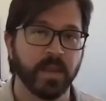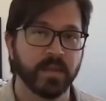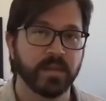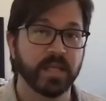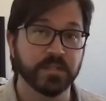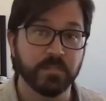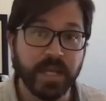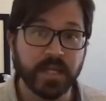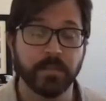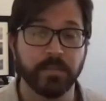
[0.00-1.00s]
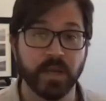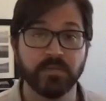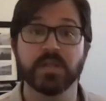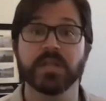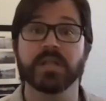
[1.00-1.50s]
that is made up
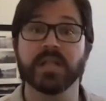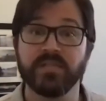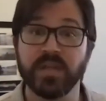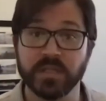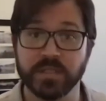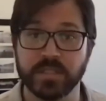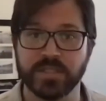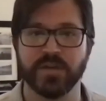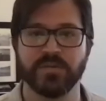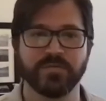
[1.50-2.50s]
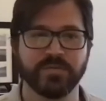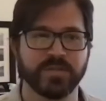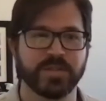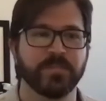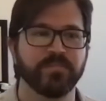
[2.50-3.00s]
of living
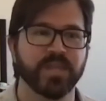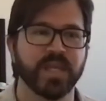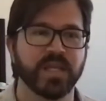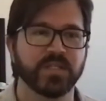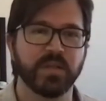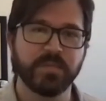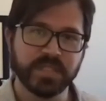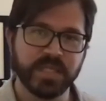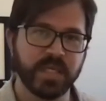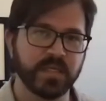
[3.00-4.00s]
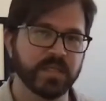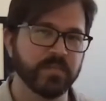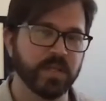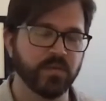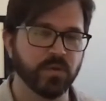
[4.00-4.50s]
stones. And so let me say
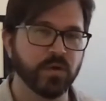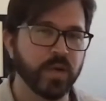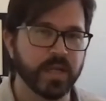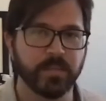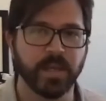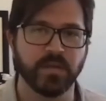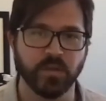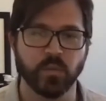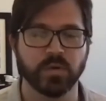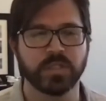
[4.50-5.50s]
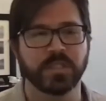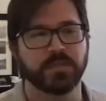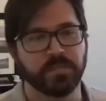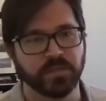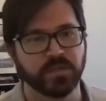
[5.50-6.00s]
something real quick about the word
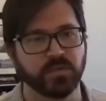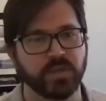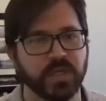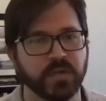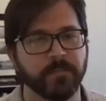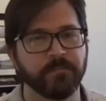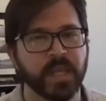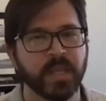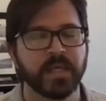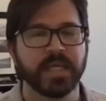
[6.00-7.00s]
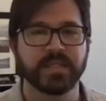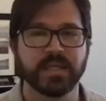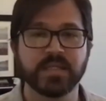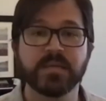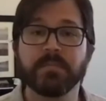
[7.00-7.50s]
spiritual here. It
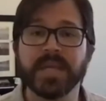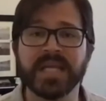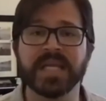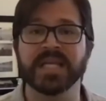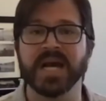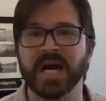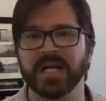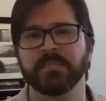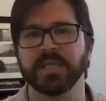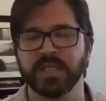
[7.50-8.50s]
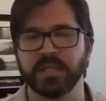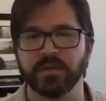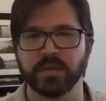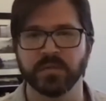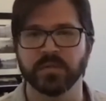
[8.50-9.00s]
doesn't mean
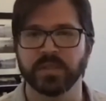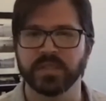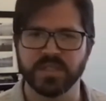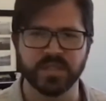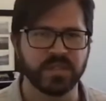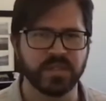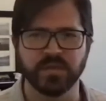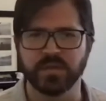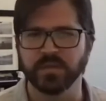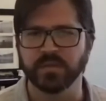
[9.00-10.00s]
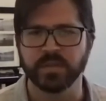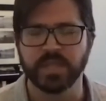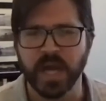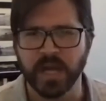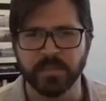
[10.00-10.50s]
non-material, this ethereal,
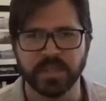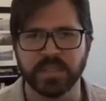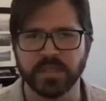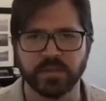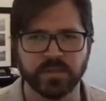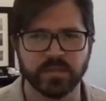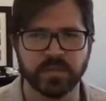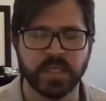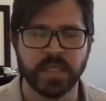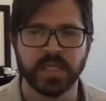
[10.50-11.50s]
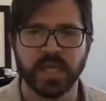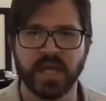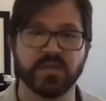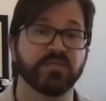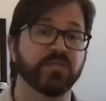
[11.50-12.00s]
non-material,
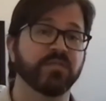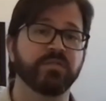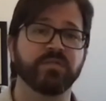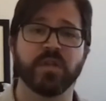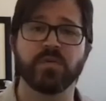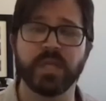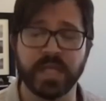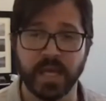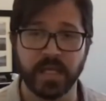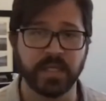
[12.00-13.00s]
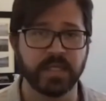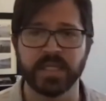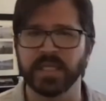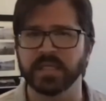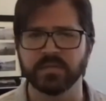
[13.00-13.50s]
kind of floaty
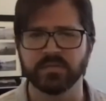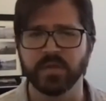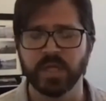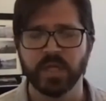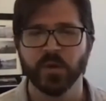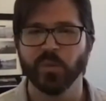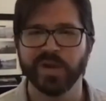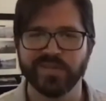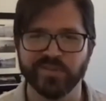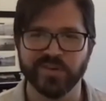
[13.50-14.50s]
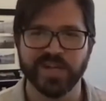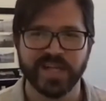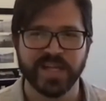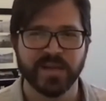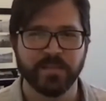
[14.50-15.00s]
idea of whatever
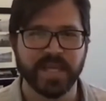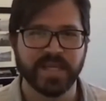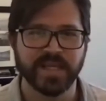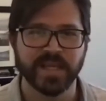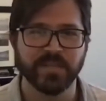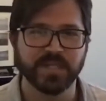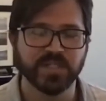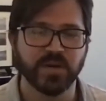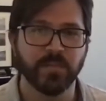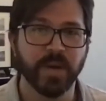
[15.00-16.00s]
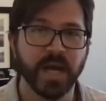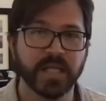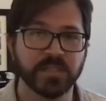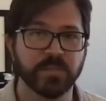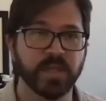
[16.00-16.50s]
may come into our
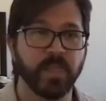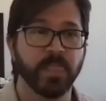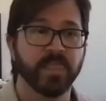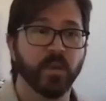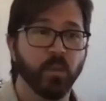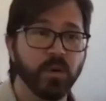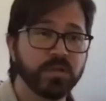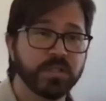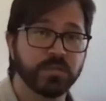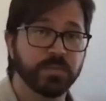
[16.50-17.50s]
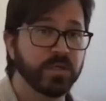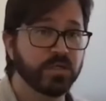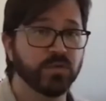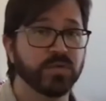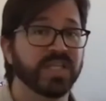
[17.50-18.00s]
minds. But the word
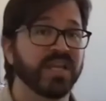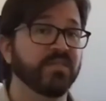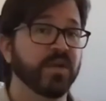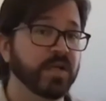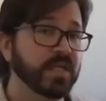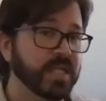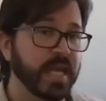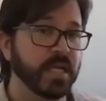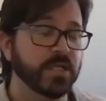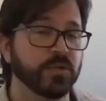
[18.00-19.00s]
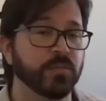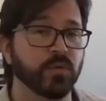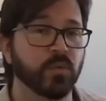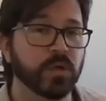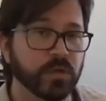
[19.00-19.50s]
spiritual is a very
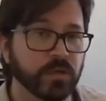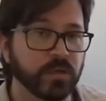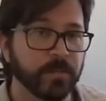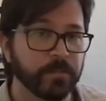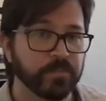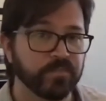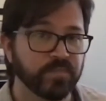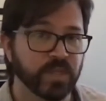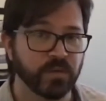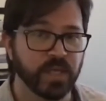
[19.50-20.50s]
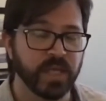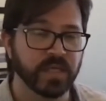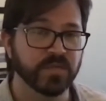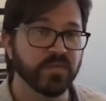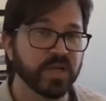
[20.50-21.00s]
tangible word. Okay,
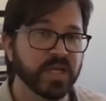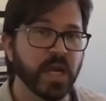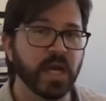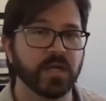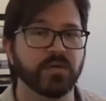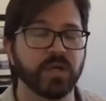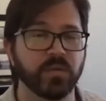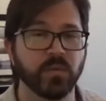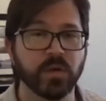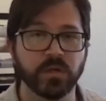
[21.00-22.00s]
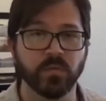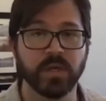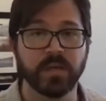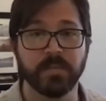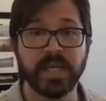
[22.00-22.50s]
it's a very concrete word. What
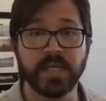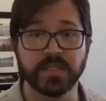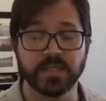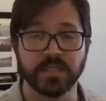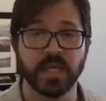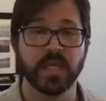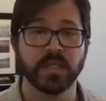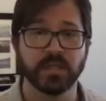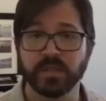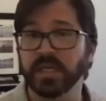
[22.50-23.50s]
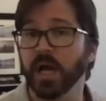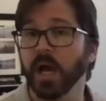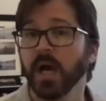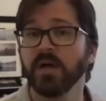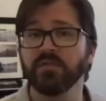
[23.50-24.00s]
it means is literally
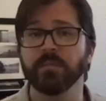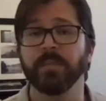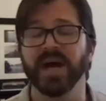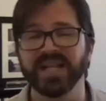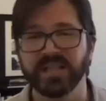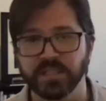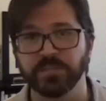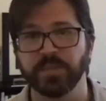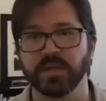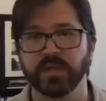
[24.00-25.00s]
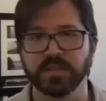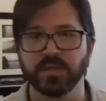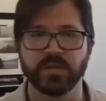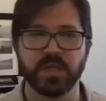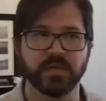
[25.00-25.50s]
of or by the Spirit.
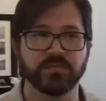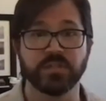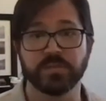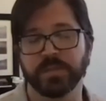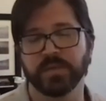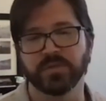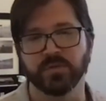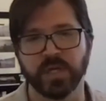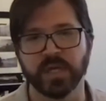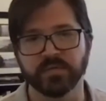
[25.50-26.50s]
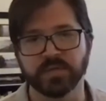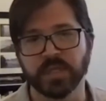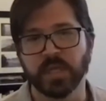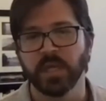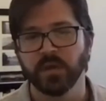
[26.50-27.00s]
So think of spiritual gifts.
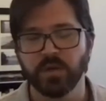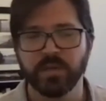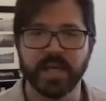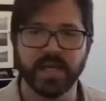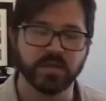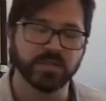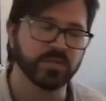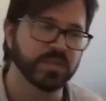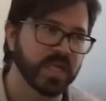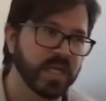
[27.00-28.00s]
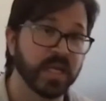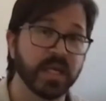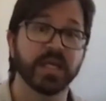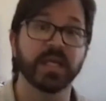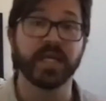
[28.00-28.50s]
We may also say
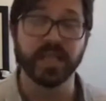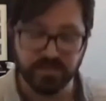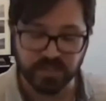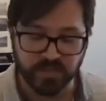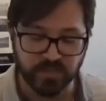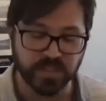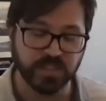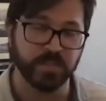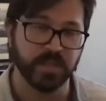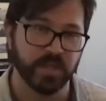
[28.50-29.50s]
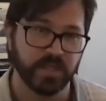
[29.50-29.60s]
gifts of the Spirit